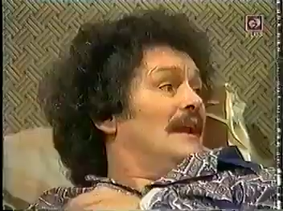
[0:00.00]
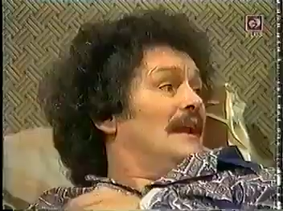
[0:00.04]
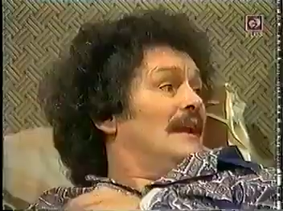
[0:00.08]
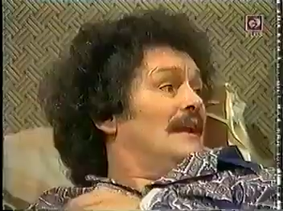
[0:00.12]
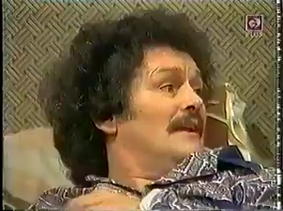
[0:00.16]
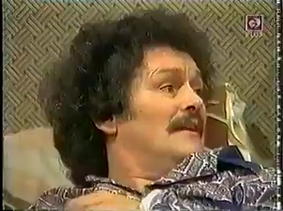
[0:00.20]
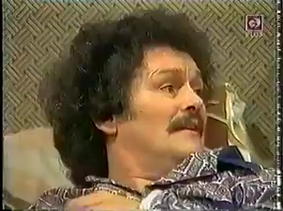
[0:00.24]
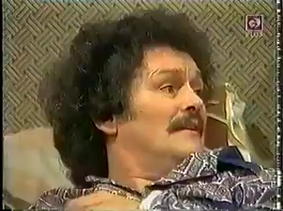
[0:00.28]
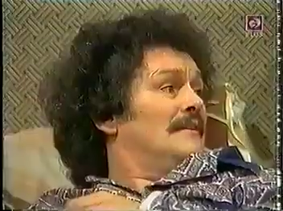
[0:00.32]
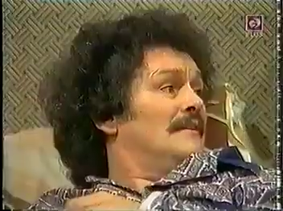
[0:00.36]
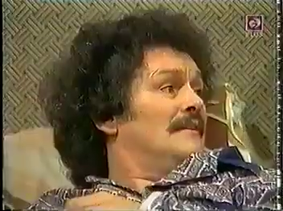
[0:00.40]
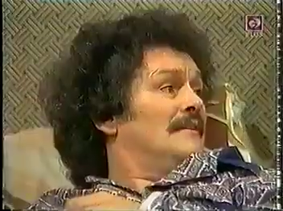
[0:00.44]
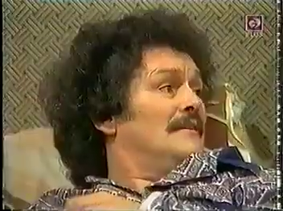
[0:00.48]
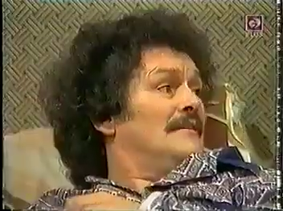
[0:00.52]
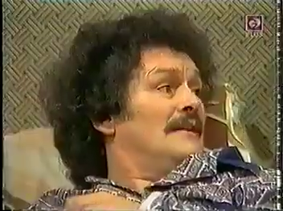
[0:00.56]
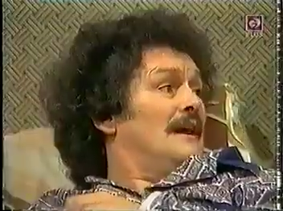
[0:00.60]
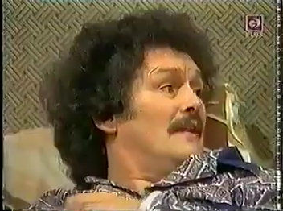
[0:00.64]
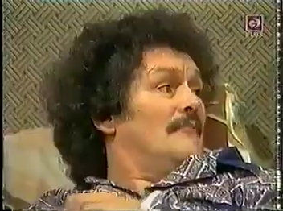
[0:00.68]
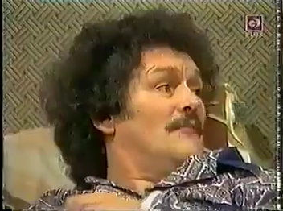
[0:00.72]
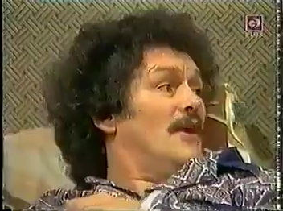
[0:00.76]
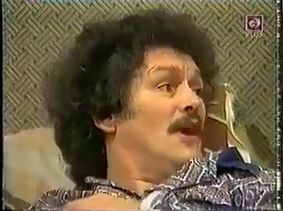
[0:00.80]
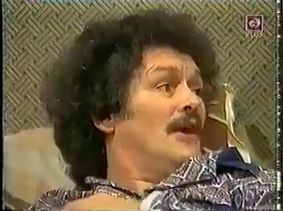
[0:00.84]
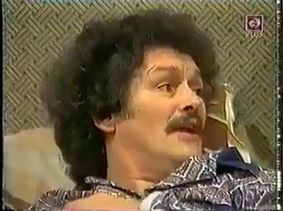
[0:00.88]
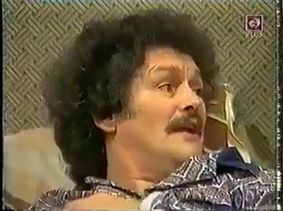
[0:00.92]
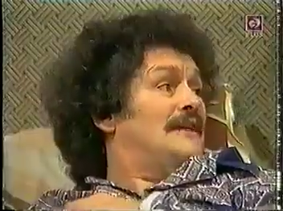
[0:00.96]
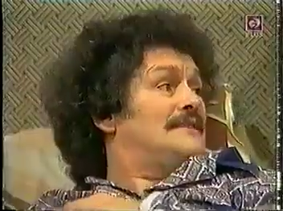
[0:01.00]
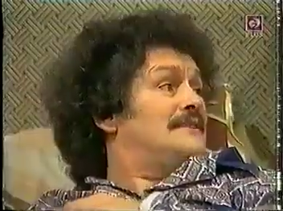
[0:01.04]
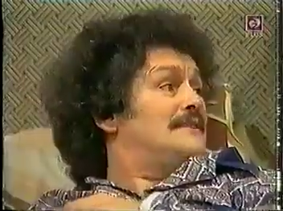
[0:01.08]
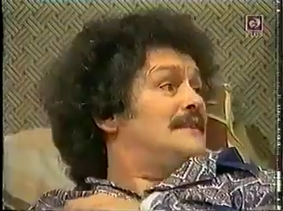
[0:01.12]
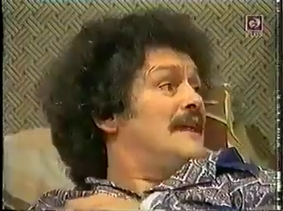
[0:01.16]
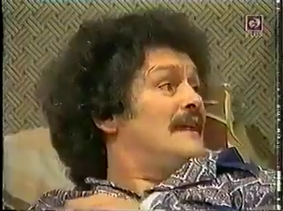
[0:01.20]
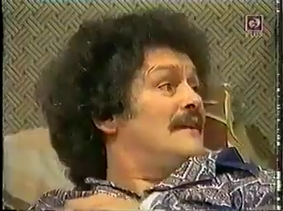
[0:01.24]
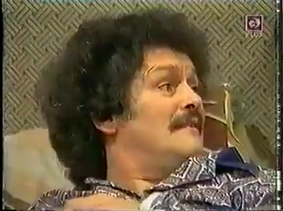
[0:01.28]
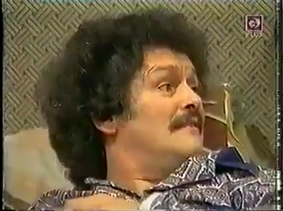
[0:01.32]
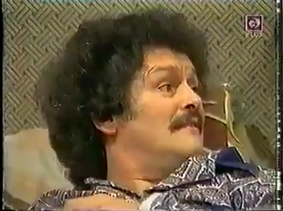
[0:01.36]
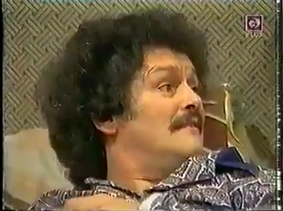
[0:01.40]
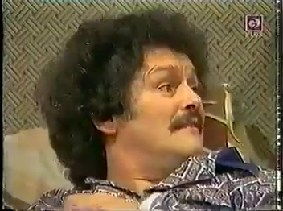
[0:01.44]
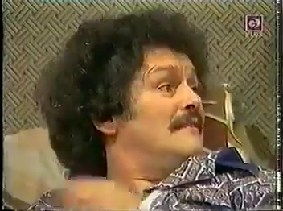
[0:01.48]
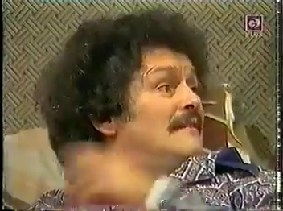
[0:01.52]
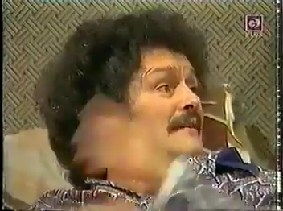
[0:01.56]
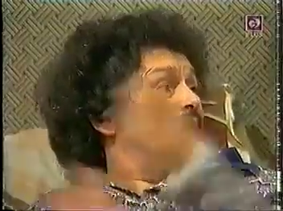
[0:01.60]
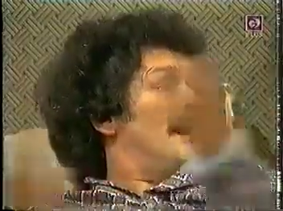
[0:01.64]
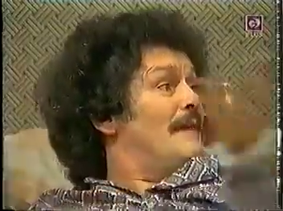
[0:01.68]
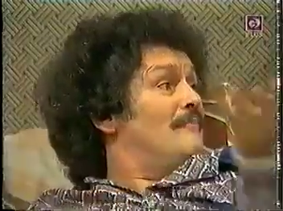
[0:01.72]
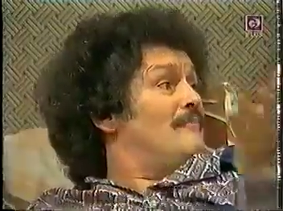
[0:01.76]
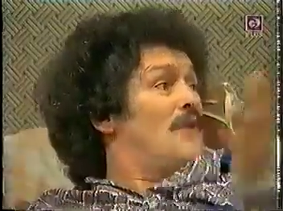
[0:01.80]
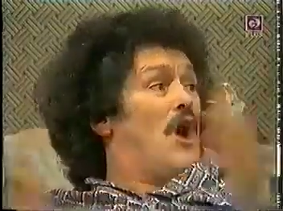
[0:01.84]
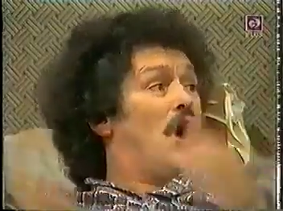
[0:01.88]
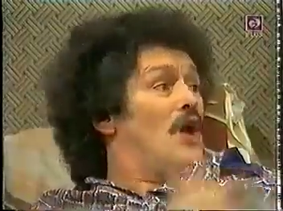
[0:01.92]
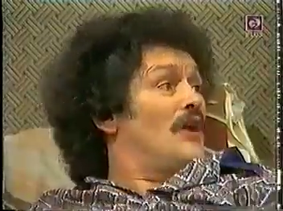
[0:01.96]
Lou, I'm not listening.
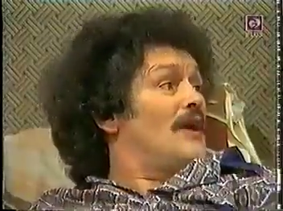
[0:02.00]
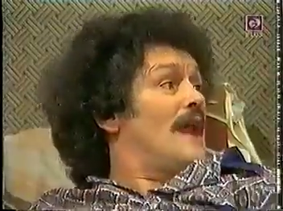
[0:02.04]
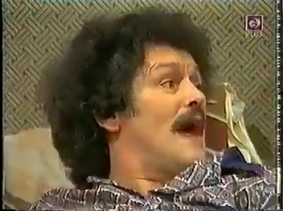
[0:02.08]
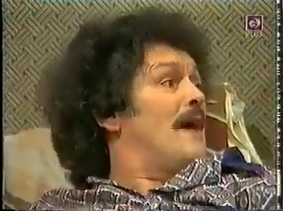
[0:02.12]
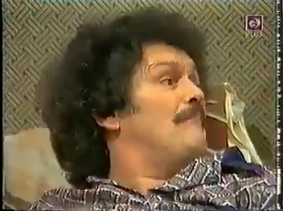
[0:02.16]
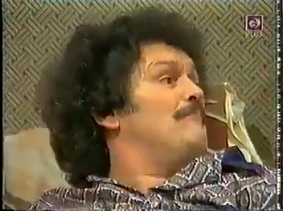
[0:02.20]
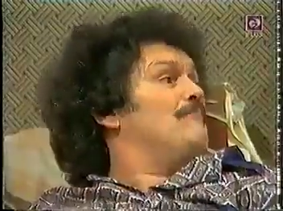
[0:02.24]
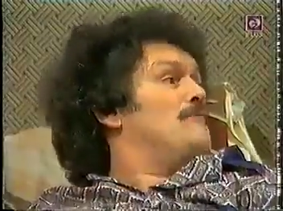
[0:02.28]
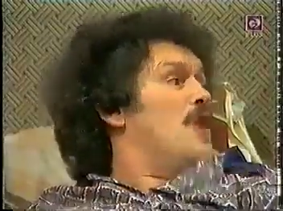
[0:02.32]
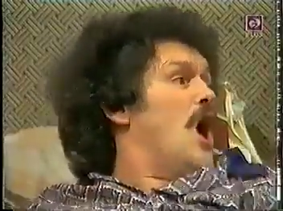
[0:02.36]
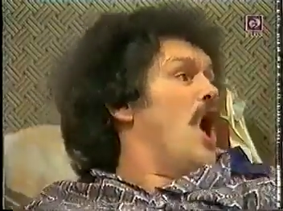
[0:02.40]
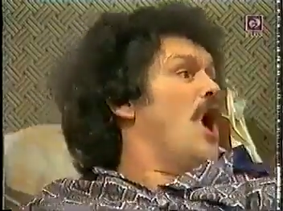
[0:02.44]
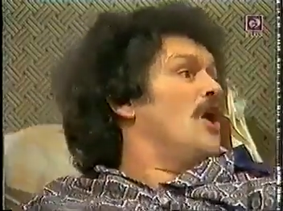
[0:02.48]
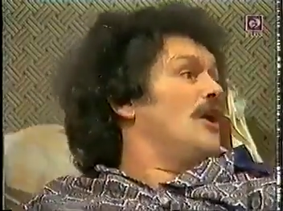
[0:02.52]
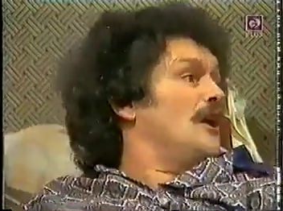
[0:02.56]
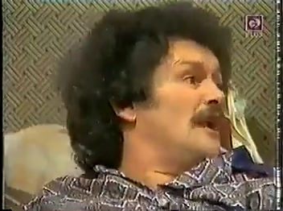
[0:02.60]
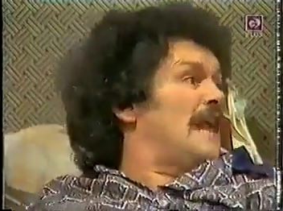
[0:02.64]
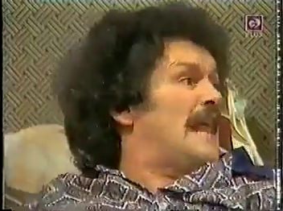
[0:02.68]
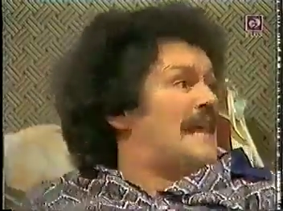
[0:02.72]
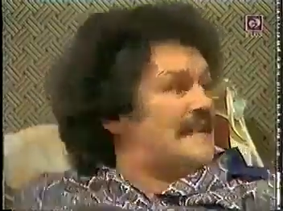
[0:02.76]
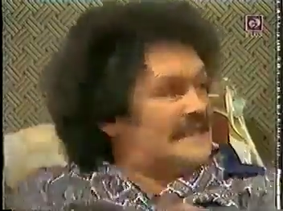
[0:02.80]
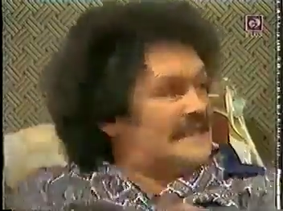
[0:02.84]
I'm not, I'm not